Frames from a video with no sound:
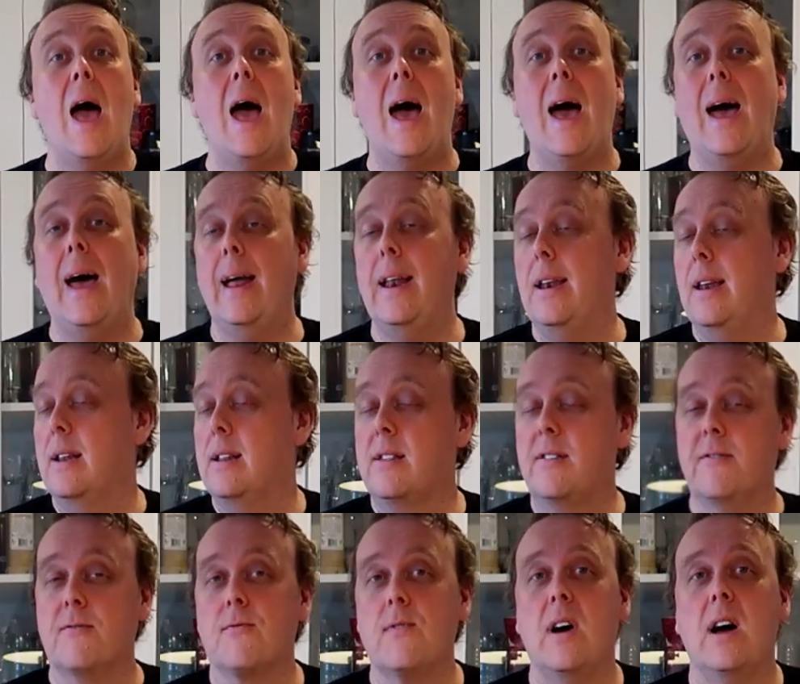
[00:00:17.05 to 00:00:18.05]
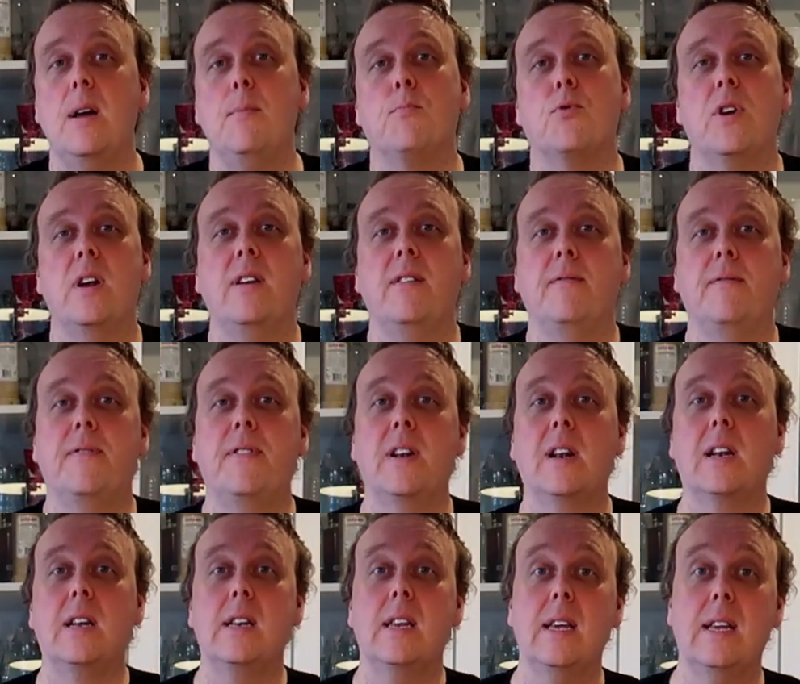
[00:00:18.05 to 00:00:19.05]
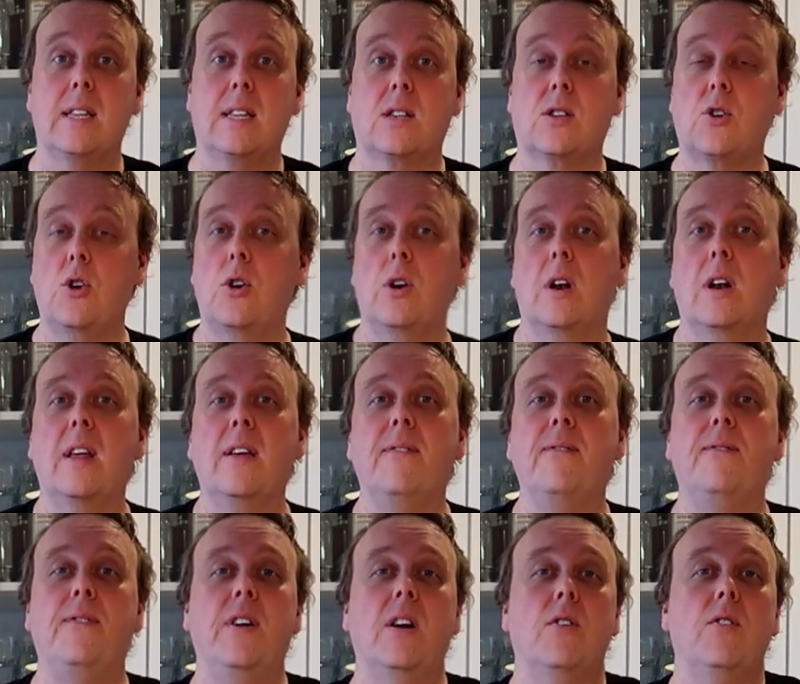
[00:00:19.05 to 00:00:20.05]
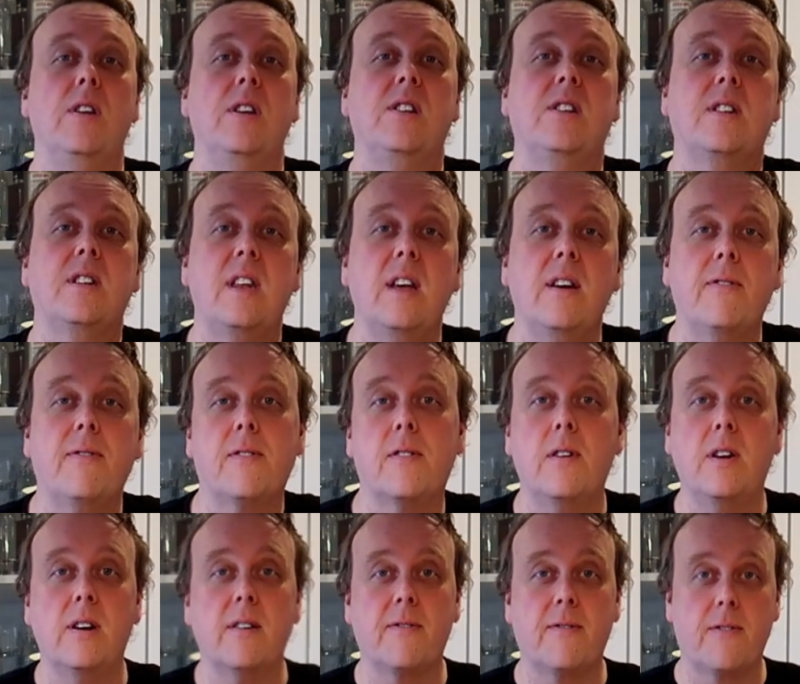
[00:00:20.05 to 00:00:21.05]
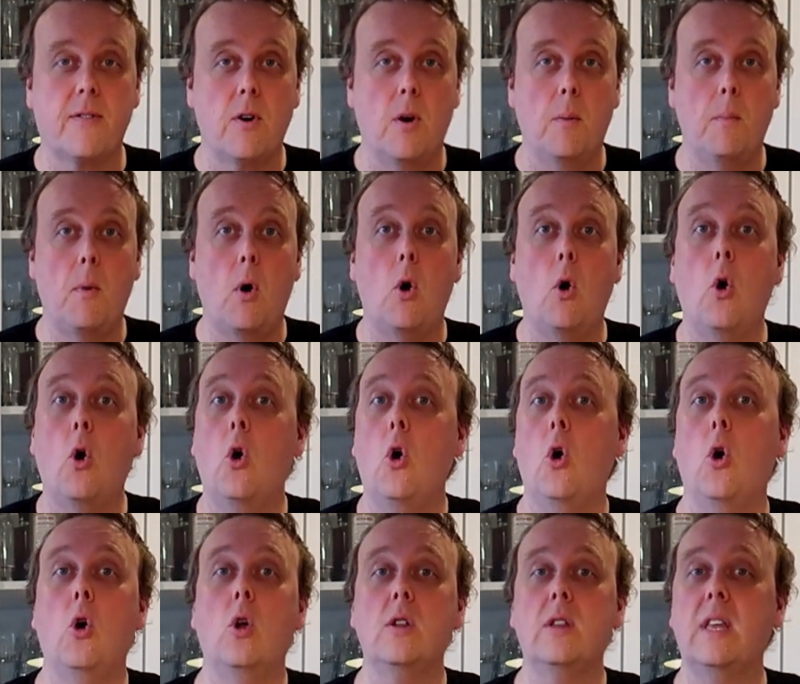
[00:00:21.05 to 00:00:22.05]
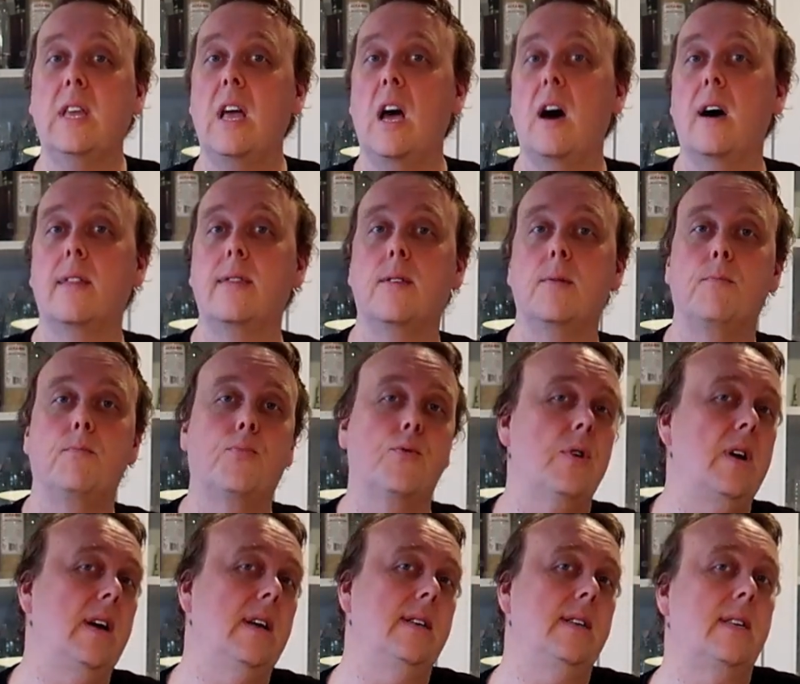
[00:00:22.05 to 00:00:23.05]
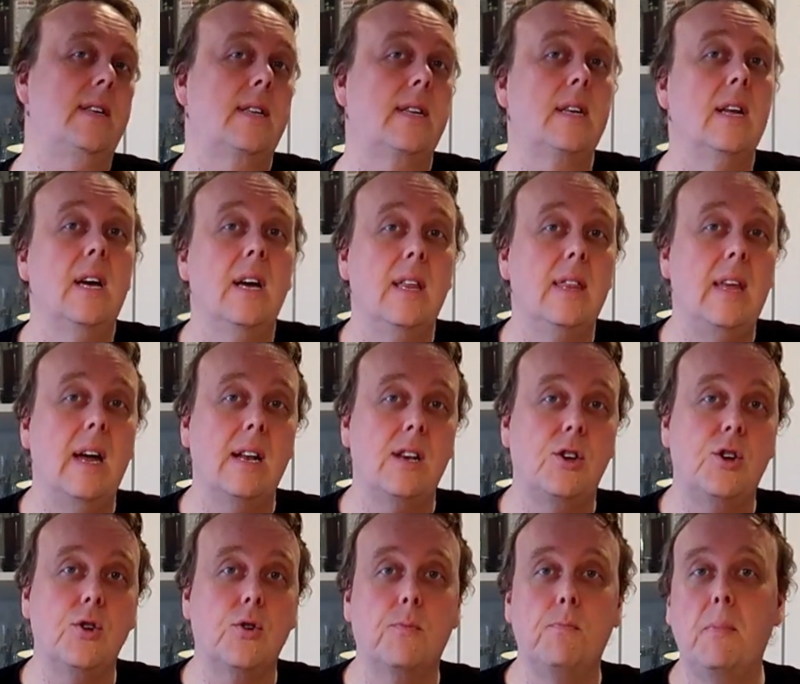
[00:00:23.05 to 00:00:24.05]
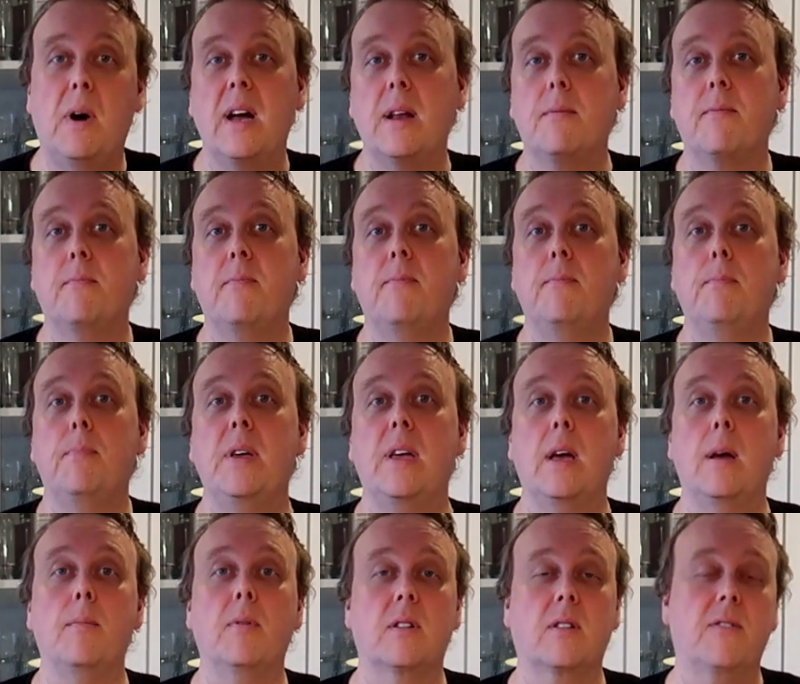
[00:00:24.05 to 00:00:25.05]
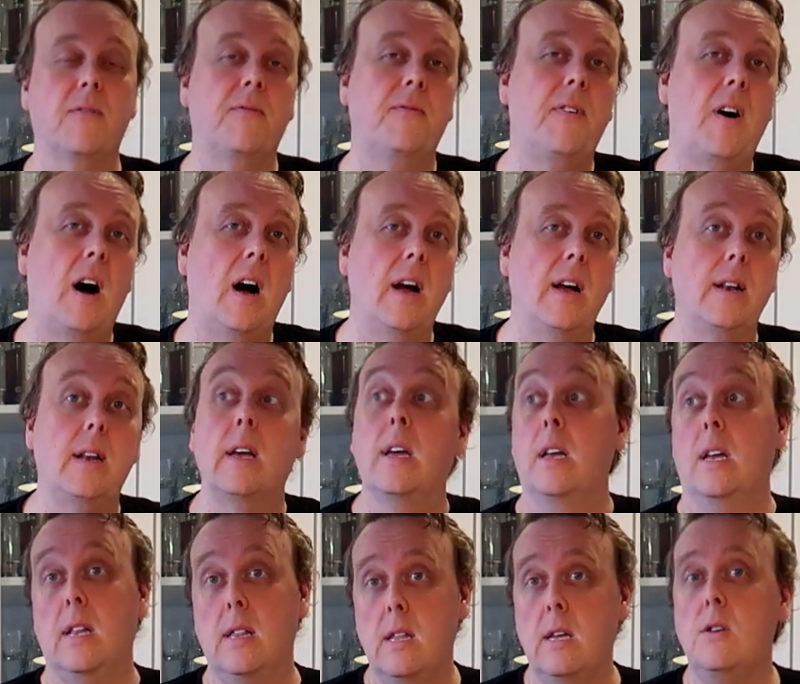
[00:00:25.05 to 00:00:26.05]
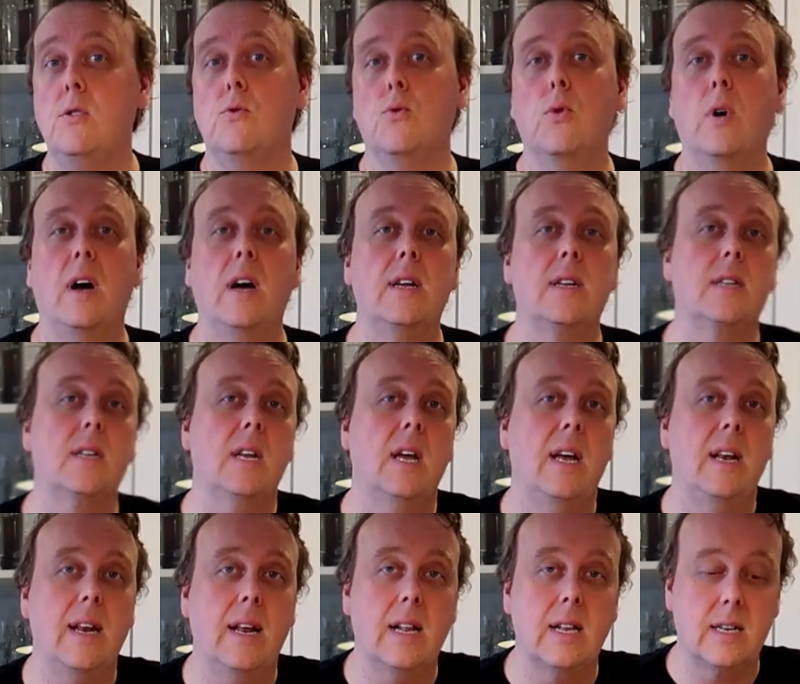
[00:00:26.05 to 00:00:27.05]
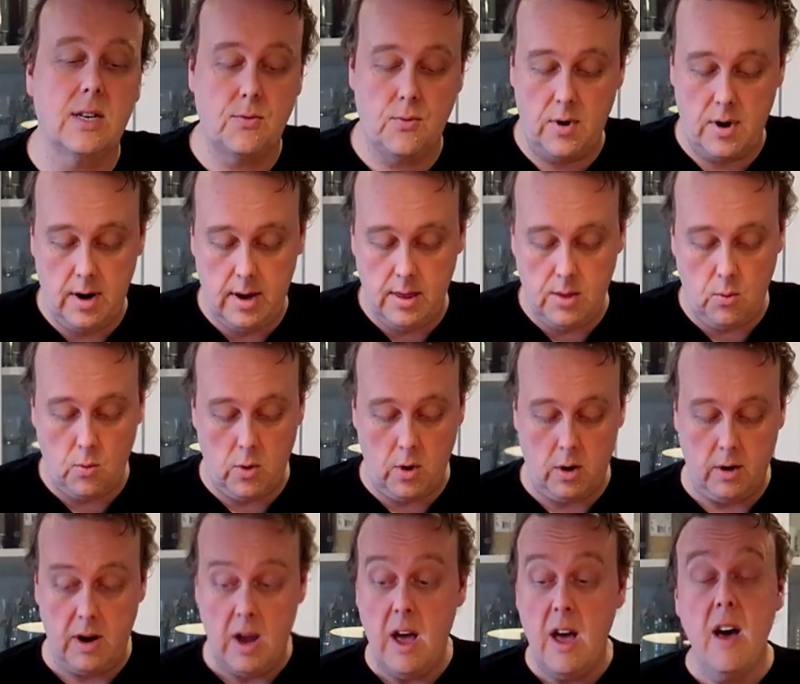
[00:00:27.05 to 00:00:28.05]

And the rye bread in Finland is certainly very different from all the other breads that you might be able to find in the US and elsewhere in the world.